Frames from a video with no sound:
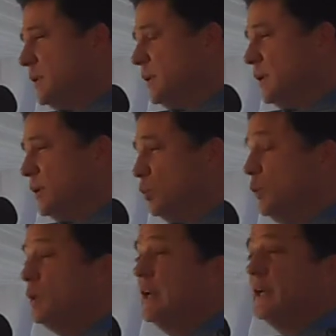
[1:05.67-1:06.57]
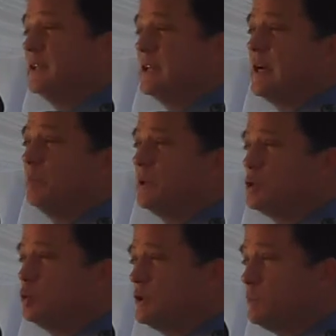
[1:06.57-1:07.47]
Uh, we would like it to happen
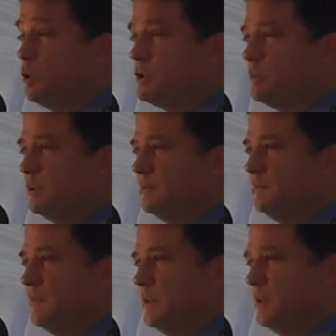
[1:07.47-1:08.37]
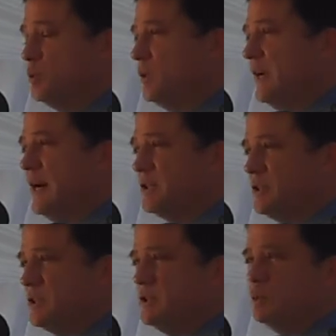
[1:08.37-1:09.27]
as soon as possible because we're
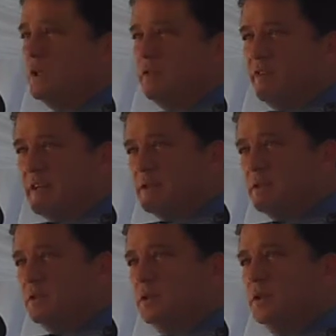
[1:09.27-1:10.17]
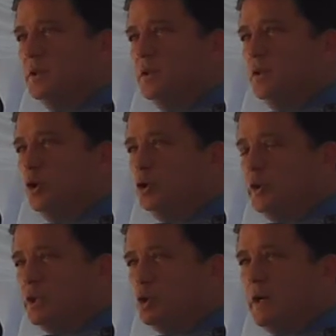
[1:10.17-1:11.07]
anxious to reinvest not
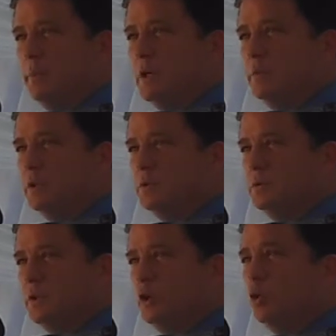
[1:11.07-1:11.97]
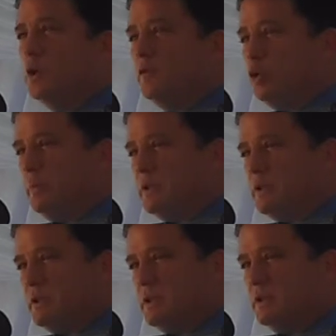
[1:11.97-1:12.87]
only in Trimart but in all of our
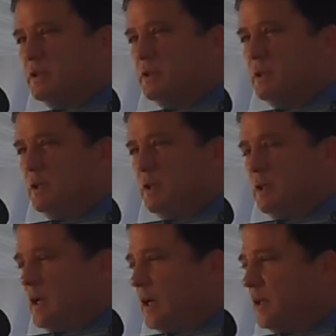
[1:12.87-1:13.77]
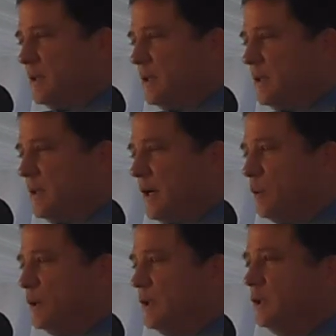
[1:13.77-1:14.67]
businesses. And uh, I
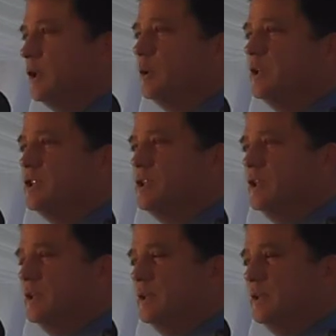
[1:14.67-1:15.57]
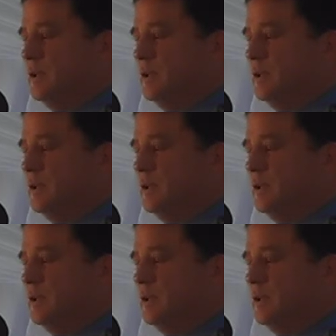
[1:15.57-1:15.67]
would encourage the